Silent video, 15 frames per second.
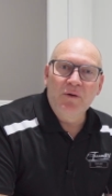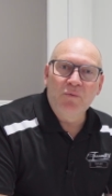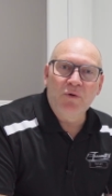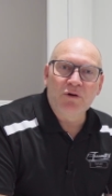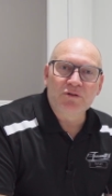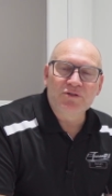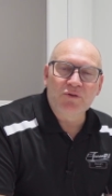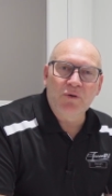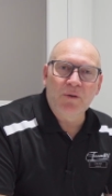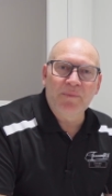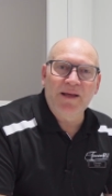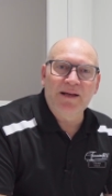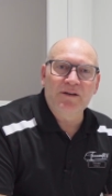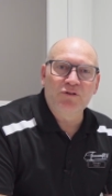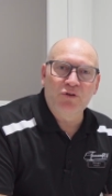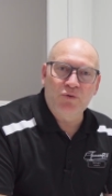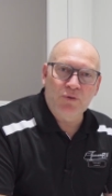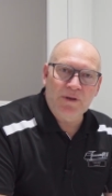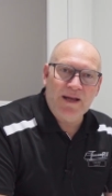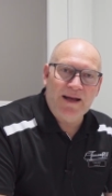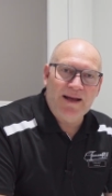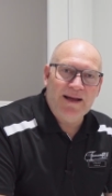was all about your
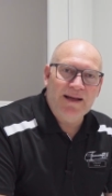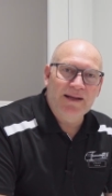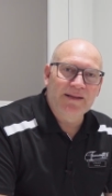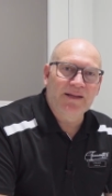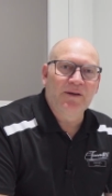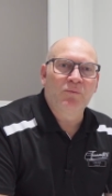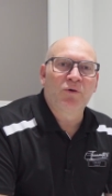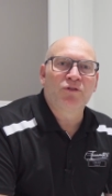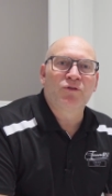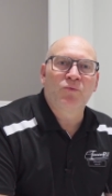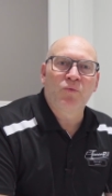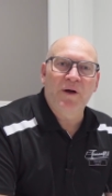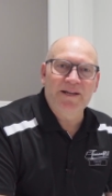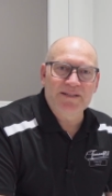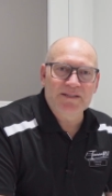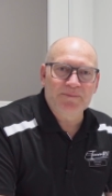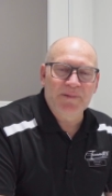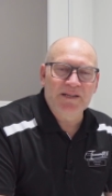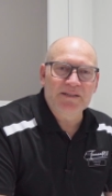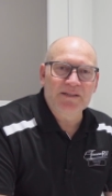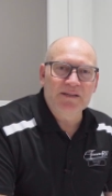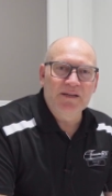car and what the weights
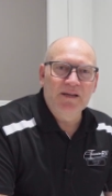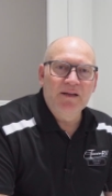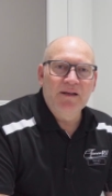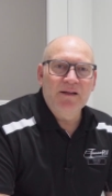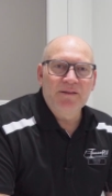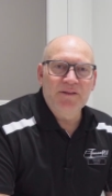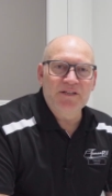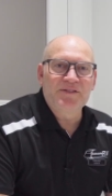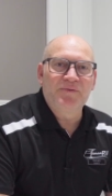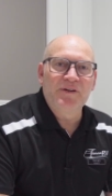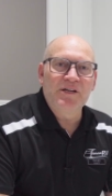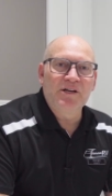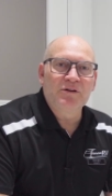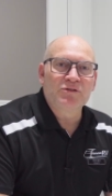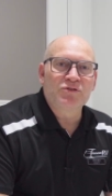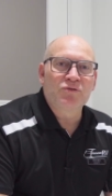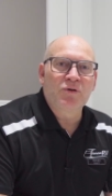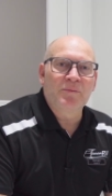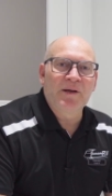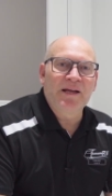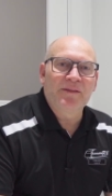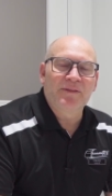mean. This video is all
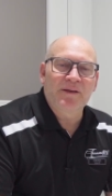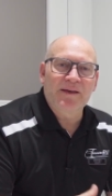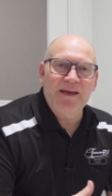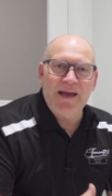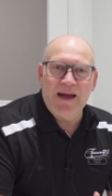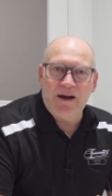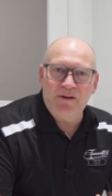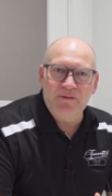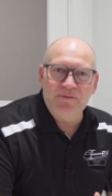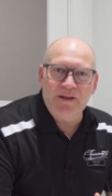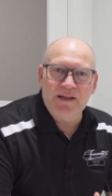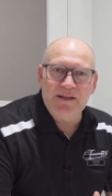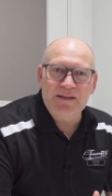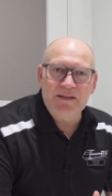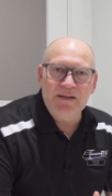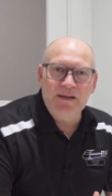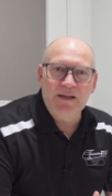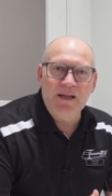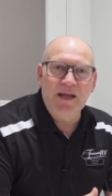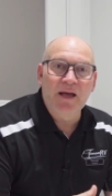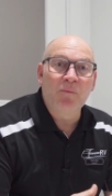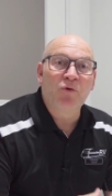about the caravan
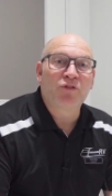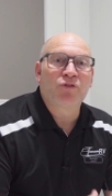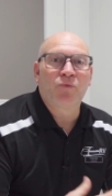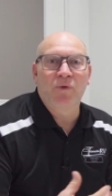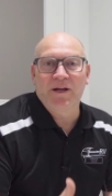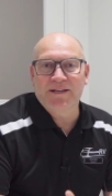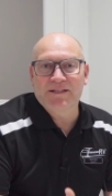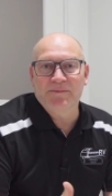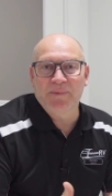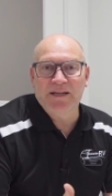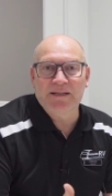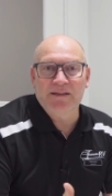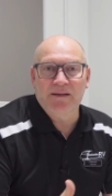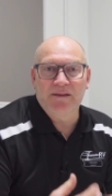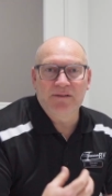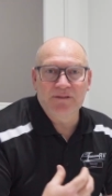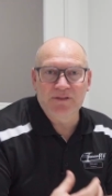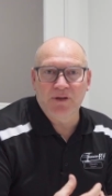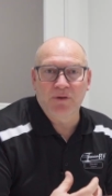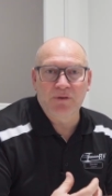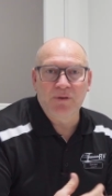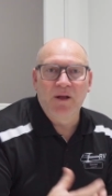and what the weights mean.
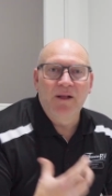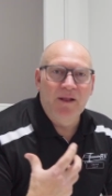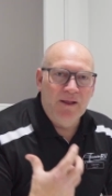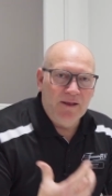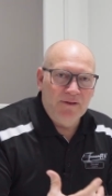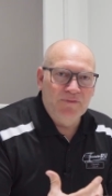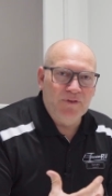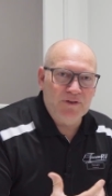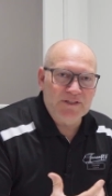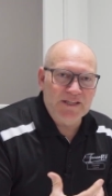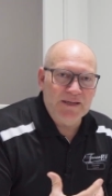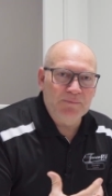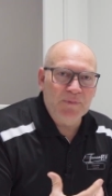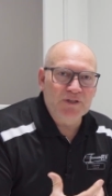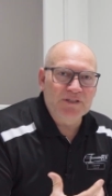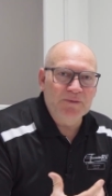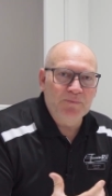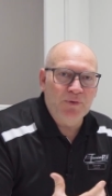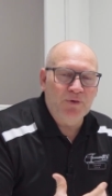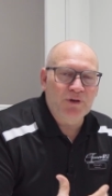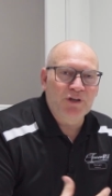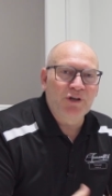So first thing, most
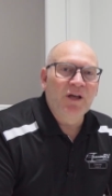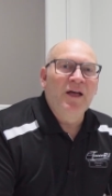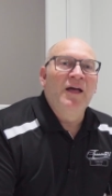important,